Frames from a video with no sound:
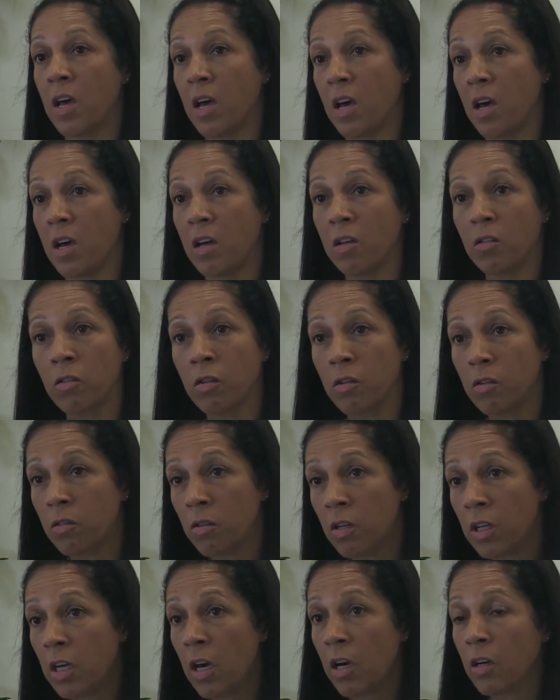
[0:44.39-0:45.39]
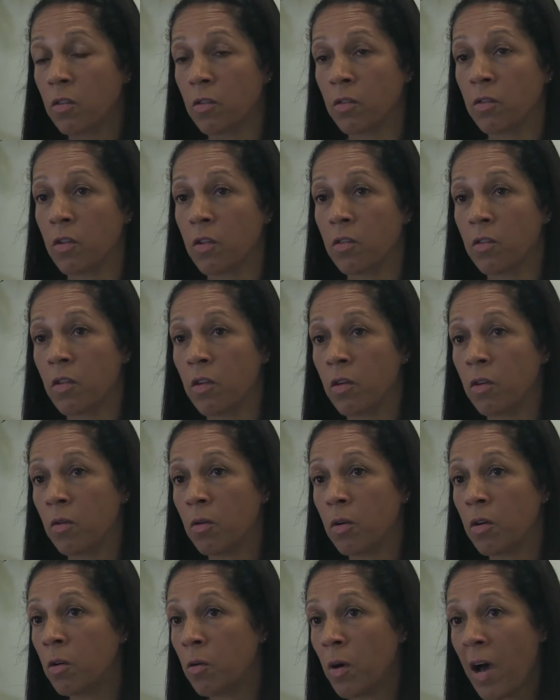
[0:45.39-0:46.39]
to youngsters
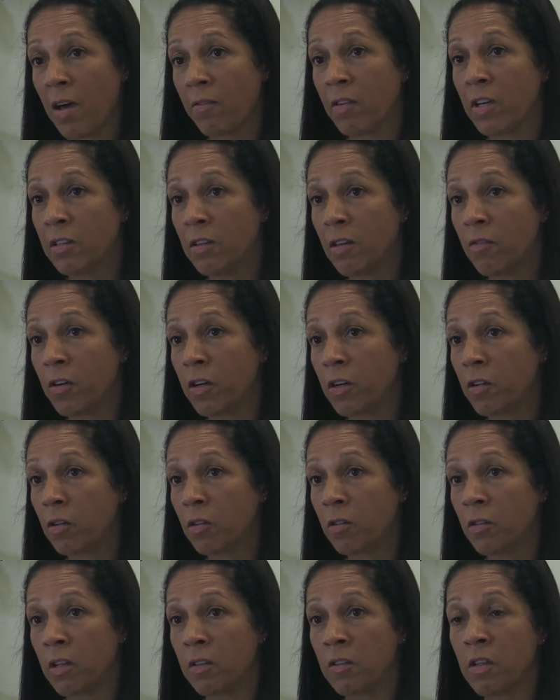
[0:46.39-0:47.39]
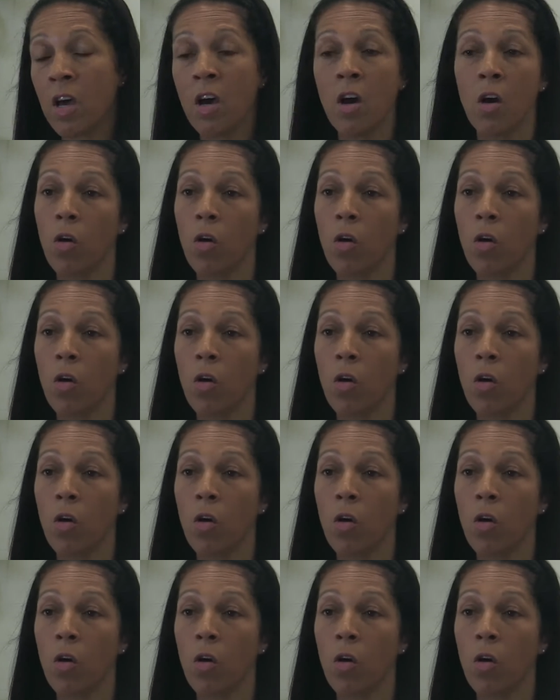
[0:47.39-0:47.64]
who are having difficulties.